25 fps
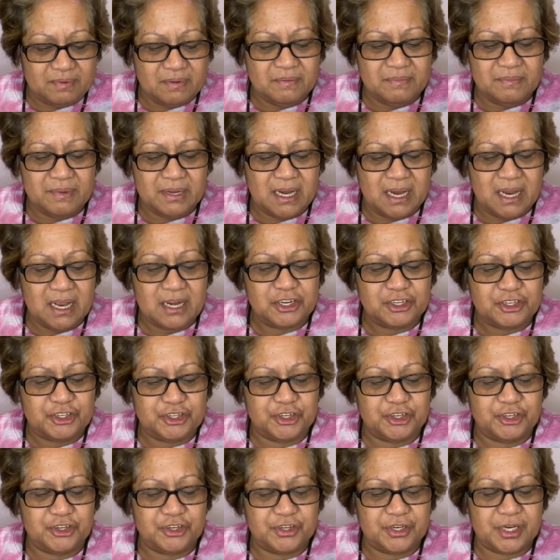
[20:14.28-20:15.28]
an
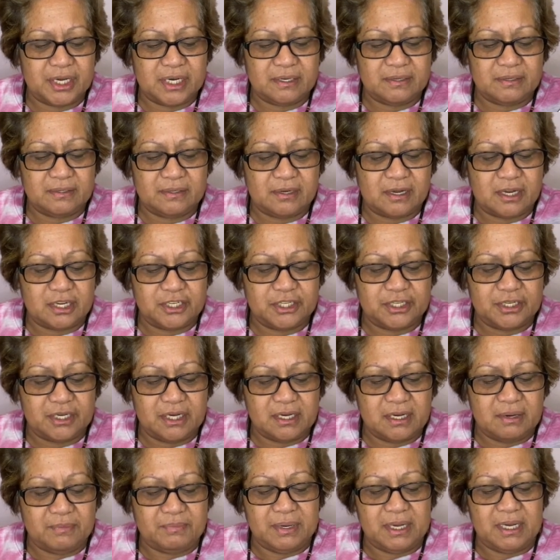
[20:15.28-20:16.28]
attitude, and I
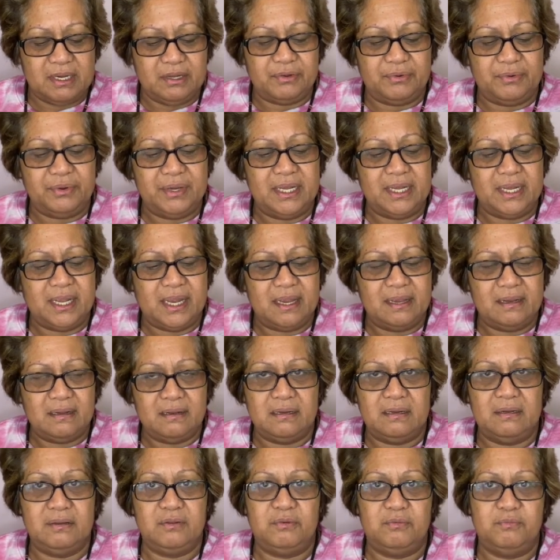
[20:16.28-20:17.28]
shouldn't have been doing that,
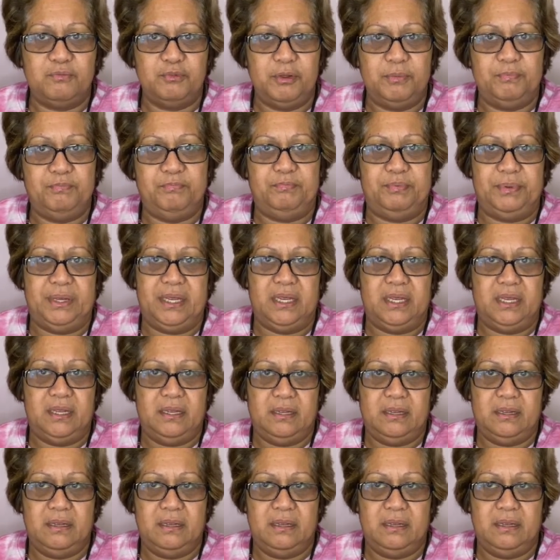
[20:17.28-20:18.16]
little my bee.